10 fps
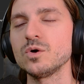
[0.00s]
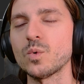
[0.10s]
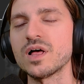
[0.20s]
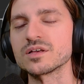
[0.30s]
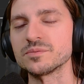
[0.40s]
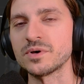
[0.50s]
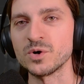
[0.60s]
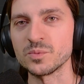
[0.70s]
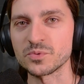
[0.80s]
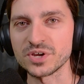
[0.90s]
Welcome
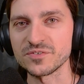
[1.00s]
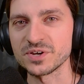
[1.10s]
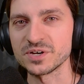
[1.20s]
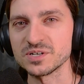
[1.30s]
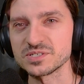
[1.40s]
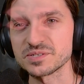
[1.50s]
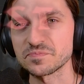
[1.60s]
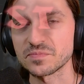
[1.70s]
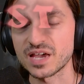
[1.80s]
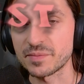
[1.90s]
home, brave heroes.
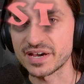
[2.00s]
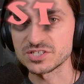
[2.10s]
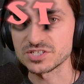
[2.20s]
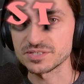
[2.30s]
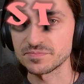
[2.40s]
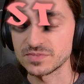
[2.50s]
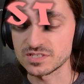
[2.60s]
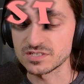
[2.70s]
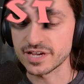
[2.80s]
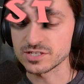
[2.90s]
I'm Ash, this
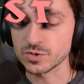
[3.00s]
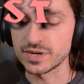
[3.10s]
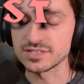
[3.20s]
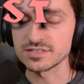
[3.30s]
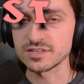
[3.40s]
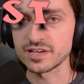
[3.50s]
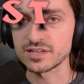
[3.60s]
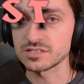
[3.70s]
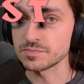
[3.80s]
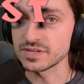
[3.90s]
is HashQuest, and
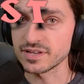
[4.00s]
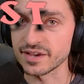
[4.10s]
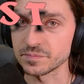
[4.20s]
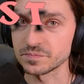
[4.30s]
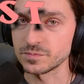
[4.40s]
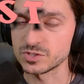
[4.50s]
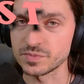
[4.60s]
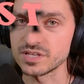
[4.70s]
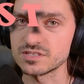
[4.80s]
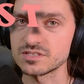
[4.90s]
it's Monday, which
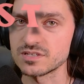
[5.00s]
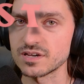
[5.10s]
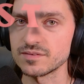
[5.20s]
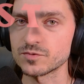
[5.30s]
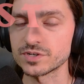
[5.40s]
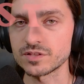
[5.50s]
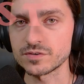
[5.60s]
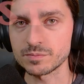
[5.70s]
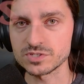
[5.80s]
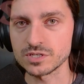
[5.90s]
means it's time for another
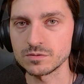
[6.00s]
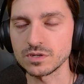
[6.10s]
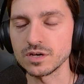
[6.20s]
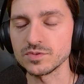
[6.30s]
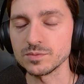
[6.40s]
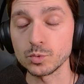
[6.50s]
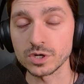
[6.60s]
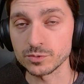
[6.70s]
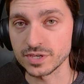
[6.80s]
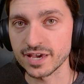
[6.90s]
episode of the
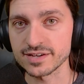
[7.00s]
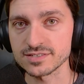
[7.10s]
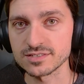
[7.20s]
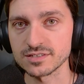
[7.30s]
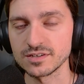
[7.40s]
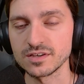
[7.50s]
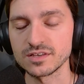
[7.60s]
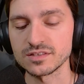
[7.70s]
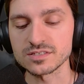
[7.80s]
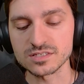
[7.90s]
BwodeCast.
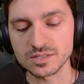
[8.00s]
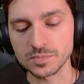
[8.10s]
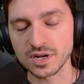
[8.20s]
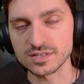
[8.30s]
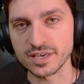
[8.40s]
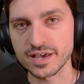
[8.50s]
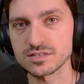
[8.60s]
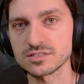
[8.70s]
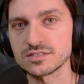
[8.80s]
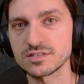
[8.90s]
This is the
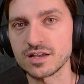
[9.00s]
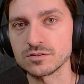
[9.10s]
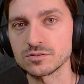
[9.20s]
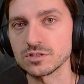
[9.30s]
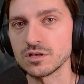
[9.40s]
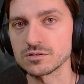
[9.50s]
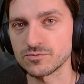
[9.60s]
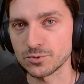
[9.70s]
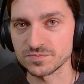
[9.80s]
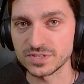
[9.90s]
podcast-styled
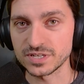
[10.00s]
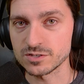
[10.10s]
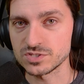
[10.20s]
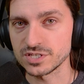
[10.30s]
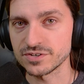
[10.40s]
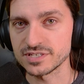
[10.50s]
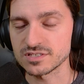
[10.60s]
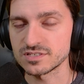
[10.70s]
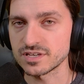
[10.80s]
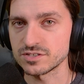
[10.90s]
long-form video series
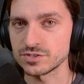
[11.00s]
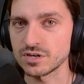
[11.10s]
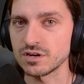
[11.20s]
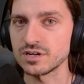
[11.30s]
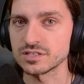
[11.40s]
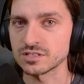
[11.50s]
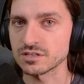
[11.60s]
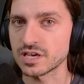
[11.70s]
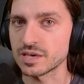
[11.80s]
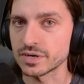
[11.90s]
centered on
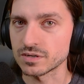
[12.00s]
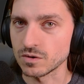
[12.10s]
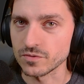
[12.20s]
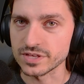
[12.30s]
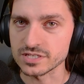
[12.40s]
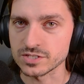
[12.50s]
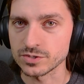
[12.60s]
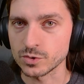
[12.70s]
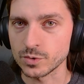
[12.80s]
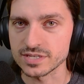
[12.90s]
talking about all things
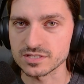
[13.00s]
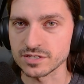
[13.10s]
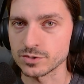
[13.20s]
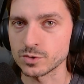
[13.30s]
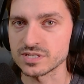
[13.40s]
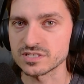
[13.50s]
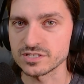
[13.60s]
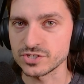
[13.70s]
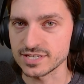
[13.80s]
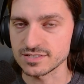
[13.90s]
HeroQuest and HeroQuest
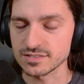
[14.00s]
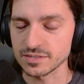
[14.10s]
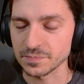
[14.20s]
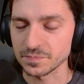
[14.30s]
adjacent.